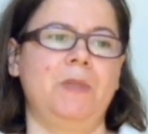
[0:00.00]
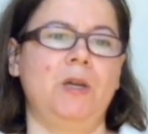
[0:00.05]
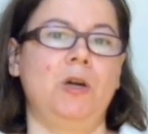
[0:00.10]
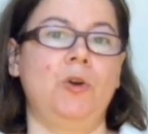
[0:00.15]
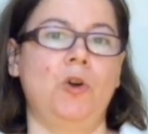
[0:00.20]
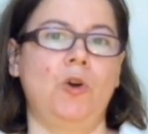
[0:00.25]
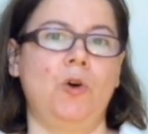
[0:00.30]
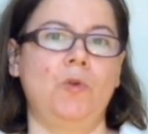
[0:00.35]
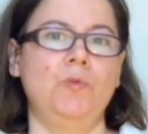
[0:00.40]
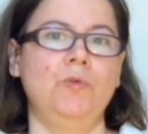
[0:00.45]

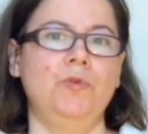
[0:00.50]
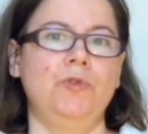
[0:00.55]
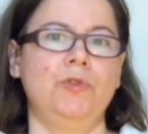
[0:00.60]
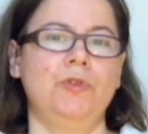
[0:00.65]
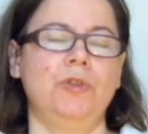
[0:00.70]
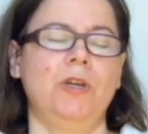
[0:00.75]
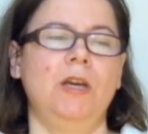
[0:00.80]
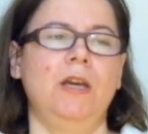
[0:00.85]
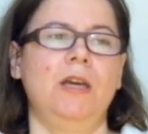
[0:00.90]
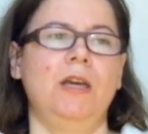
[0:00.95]

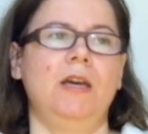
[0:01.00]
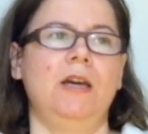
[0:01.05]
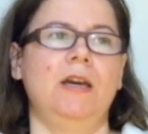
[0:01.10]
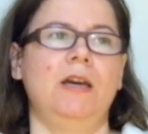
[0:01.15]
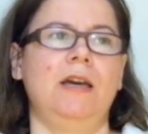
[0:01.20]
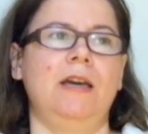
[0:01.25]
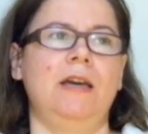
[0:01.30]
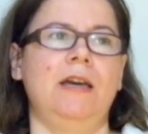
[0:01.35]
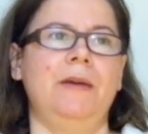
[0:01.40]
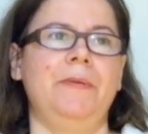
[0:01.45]
rows
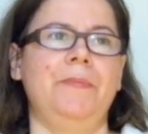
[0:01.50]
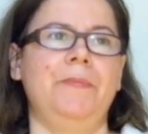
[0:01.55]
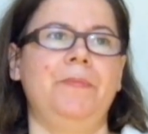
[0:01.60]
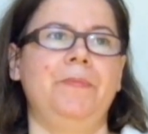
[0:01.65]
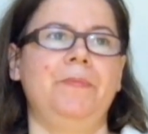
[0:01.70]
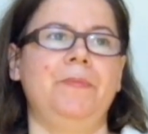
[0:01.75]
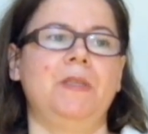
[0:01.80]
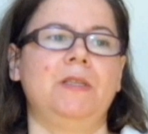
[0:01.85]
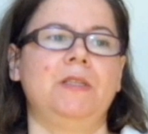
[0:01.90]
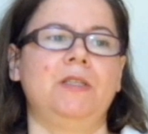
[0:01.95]

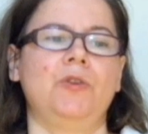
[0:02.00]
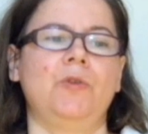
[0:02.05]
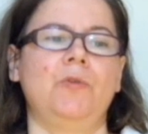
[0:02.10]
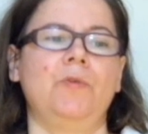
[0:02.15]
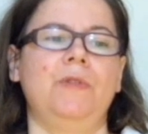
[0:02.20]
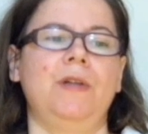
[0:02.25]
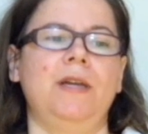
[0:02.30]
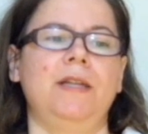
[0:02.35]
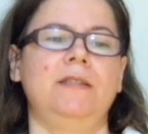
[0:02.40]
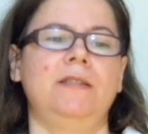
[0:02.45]

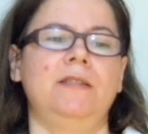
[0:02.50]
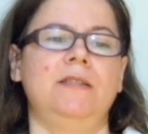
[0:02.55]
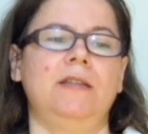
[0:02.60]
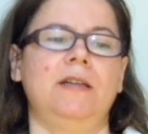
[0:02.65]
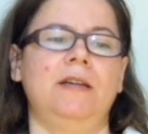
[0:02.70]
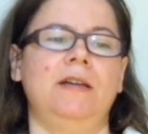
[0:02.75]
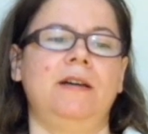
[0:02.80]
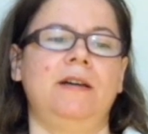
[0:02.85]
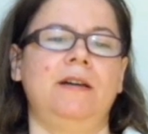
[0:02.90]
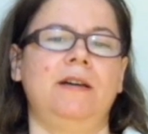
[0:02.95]
so
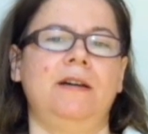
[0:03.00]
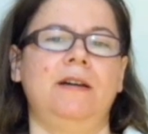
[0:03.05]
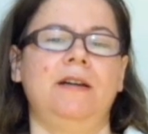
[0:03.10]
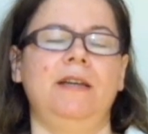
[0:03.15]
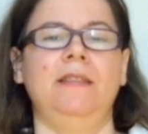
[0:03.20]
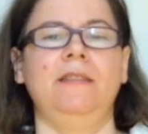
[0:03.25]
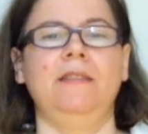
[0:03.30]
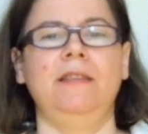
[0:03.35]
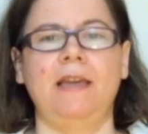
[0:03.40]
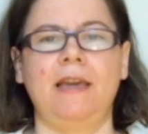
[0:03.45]
that
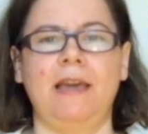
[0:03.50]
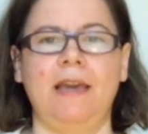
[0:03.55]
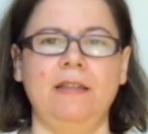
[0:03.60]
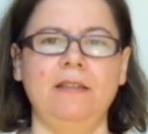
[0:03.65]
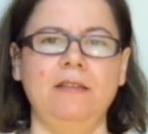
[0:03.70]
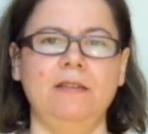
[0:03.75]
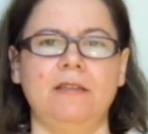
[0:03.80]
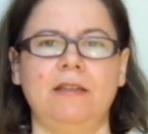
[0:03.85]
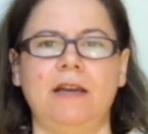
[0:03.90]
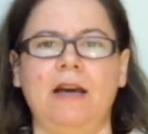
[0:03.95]
in the
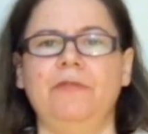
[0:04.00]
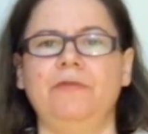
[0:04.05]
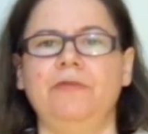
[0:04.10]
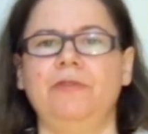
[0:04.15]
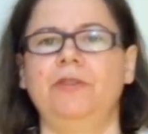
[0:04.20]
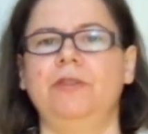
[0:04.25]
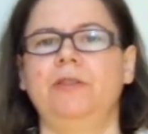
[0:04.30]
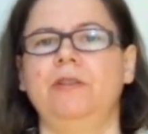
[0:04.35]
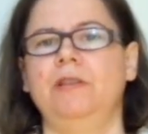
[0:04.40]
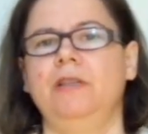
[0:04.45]
end,
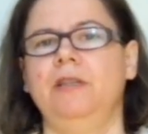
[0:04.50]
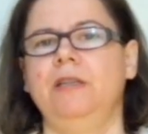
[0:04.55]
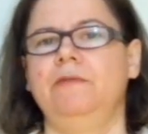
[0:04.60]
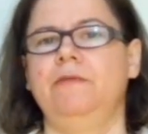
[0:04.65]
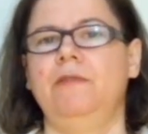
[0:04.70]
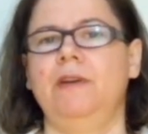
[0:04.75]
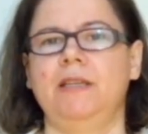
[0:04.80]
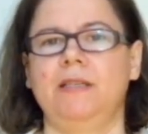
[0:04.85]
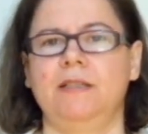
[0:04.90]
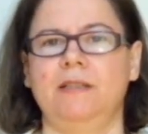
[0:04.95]
after the
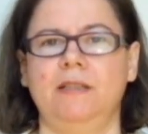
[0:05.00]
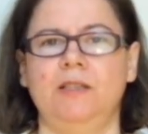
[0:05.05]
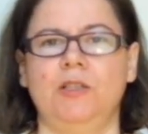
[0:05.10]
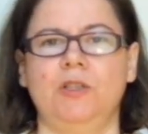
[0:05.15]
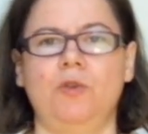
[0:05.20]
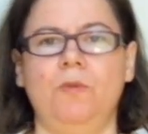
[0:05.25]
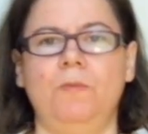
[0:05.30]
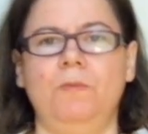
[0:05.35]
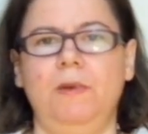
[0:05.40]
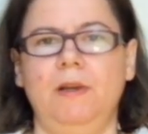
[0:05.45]
vest is
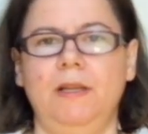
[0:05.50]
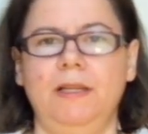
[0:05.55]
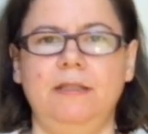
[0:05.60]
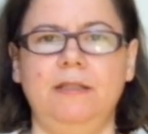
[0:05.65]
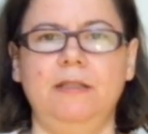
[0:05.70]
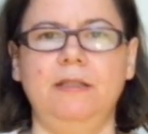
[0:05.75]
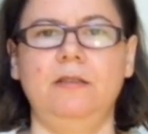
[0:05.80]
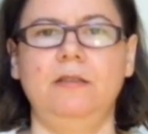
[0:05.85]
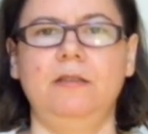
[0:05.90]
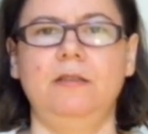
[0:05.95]

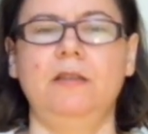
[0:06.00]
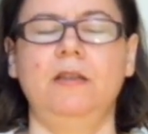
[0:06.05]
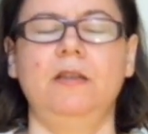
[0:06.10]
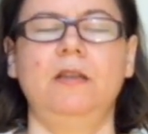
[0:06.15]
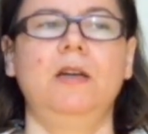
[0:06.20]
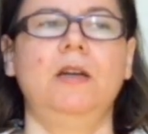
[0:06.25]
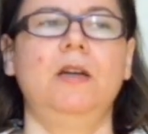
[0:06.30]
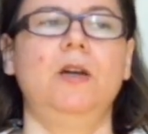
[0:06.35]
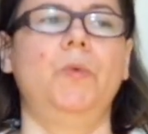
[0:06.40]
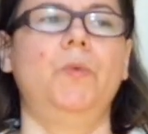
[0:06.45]
completed,
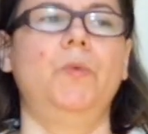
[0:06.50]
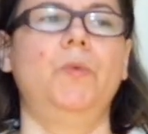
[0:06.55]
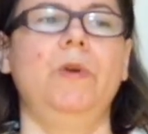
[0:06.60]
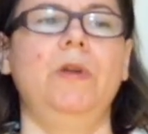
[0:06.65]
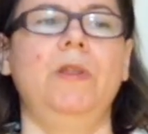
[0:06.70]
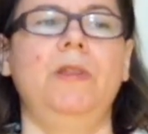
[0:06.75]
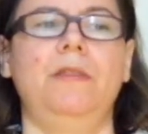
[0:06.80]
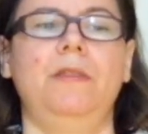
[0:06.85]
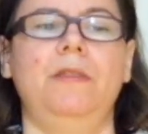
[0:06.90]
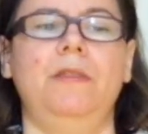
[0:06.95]

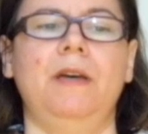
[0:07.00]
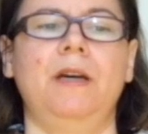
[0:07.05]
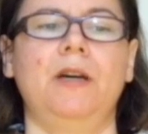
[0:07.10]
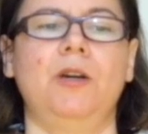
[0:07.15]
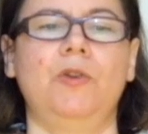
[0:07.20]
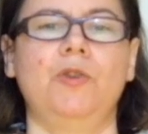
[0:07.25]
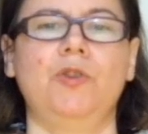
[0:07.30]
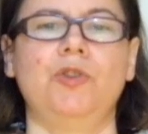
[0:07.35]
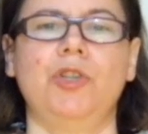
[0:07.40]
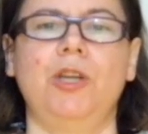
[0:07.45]
with a
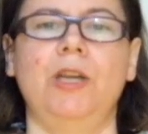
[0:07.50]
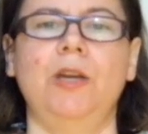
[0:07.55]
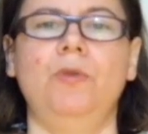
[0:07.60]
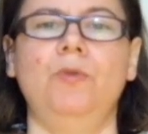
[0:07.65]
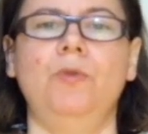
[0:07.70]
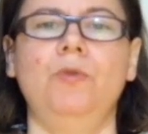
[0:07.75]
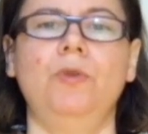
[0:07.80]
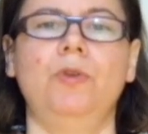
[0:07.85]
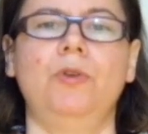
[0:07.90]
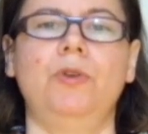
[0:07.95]
crochet
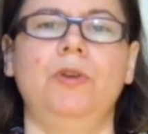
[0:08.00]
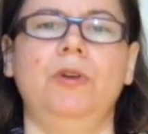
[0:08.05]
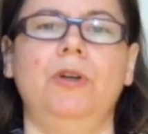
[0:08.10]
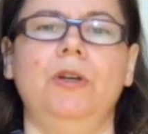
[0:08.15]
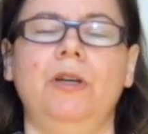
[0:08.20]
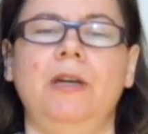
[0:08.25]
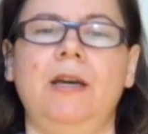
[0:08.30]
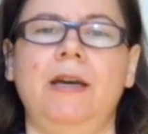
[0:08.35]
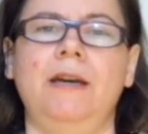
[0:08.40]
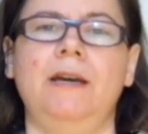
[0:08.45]
hook,
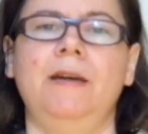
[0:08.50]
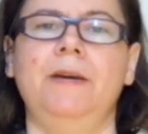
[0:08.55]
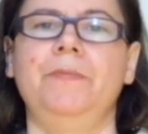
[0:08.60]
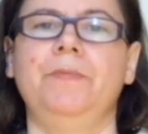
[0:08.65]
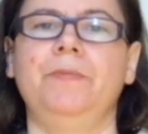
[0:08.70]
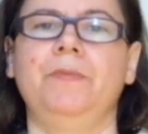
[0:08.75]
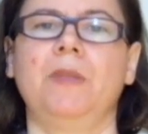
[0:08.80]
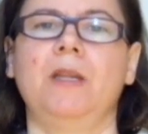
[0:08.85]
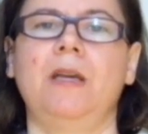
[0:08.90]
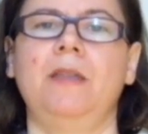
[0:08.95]

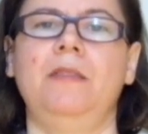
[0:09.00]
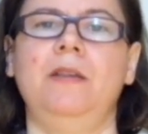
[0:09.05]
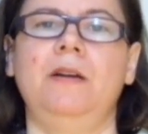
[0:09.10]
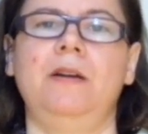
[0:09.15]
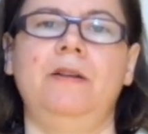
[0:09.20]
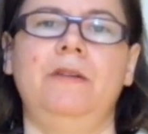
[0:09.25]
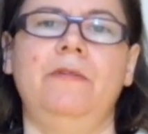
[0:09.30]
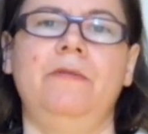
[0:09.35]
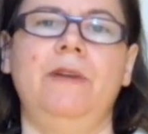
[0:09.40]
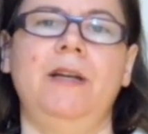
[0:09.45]

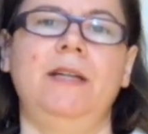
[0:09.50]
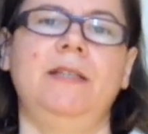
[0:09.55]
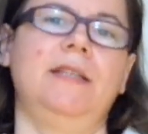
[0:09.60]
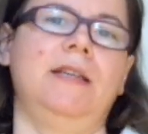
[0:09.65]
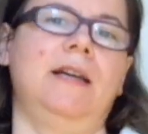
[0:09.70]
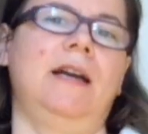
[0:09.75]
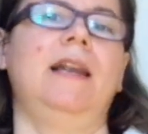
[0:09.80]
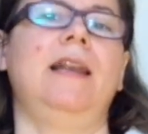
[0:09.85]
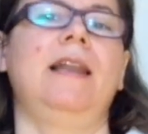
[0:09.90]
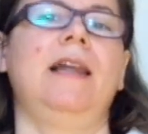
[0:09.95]
the
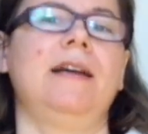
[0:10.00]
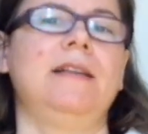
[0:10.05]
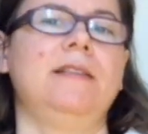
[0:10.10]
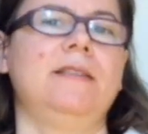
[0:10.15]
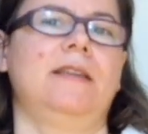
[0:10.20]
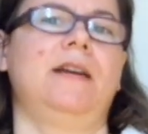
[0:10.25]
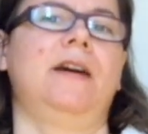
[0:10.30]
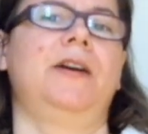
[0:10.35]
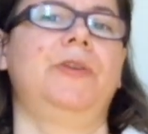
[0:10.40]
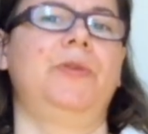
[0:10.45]
vertical
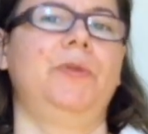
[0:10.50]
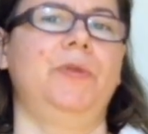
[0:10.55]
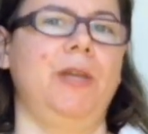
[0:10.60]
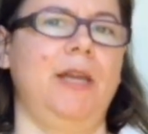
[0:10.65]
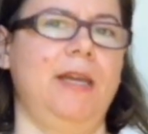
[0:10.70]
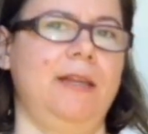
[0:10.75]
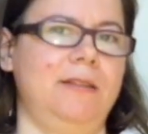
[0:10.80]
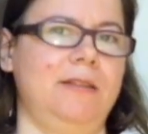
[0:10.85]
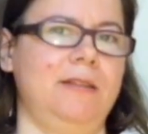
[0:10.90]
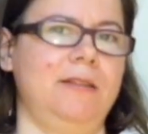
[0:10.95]
lines are
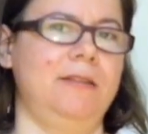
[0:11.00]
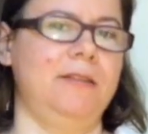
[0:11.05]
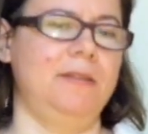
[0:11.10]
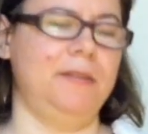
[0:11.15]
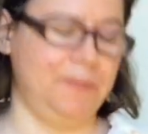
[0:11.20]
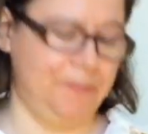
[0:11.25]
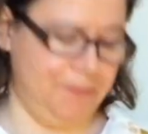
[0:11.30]
created.